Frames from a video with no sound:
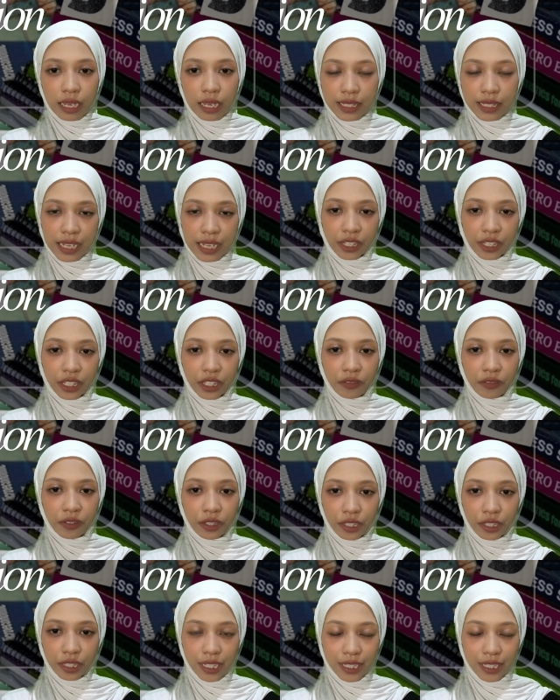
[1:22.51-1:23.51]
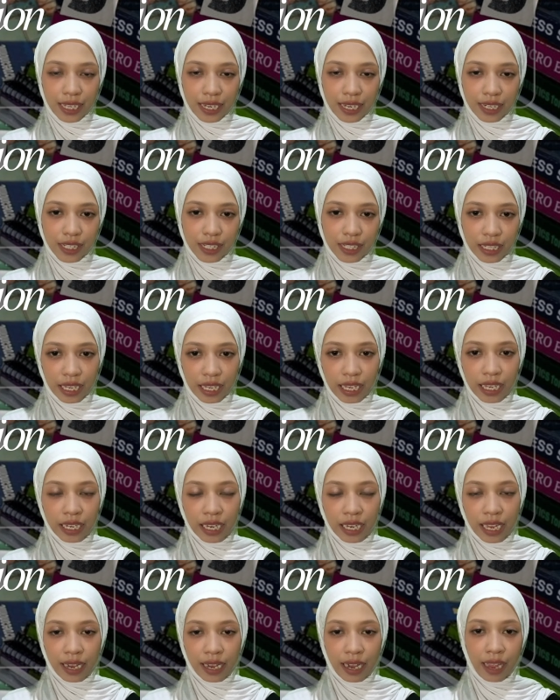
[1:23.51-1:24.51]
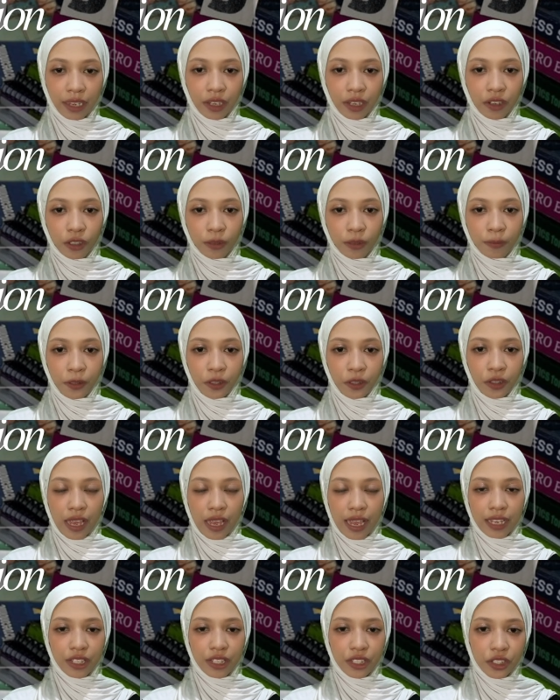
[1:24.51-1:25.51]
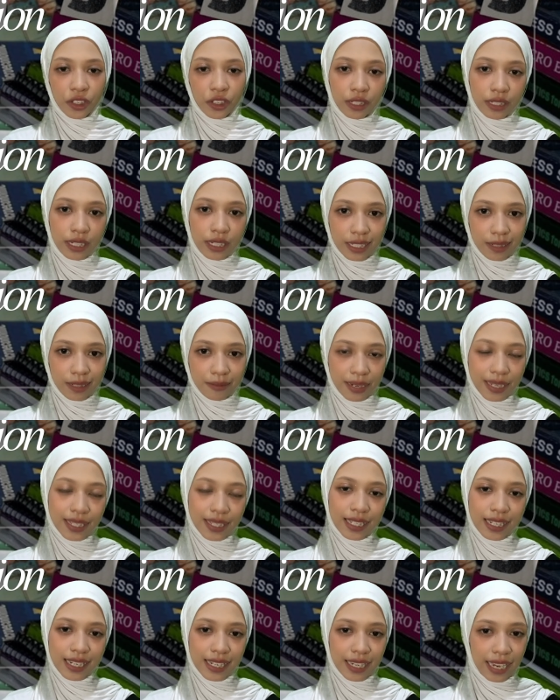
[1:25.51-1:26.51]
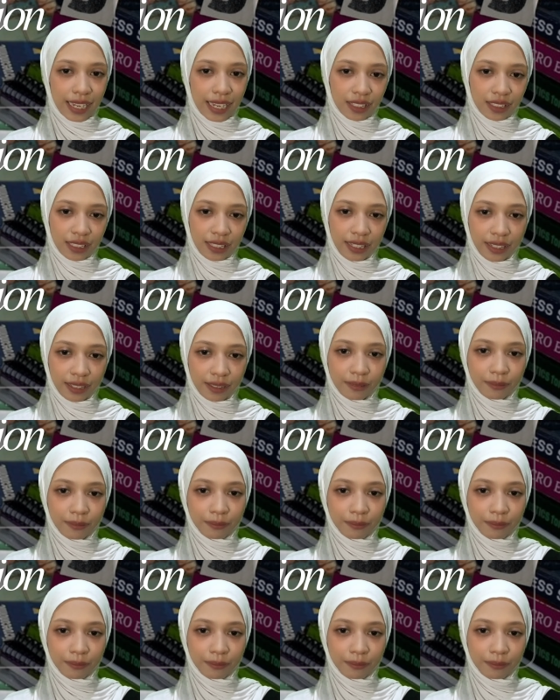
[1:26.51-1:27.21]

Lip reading: Thank you for your attention, and I hope you enjoy this presentation.